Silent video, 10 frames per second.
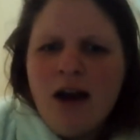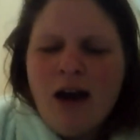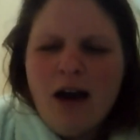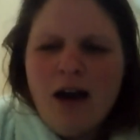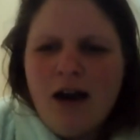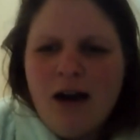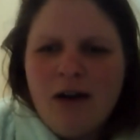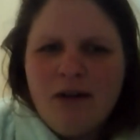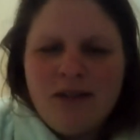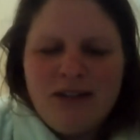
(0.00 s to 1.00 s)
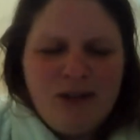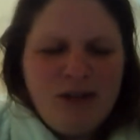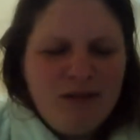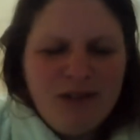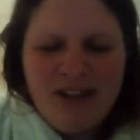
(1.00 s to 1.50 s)
how do you
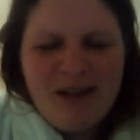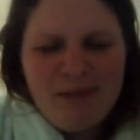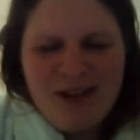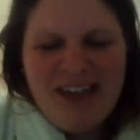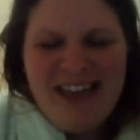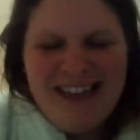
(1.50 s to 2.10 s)
have any tips on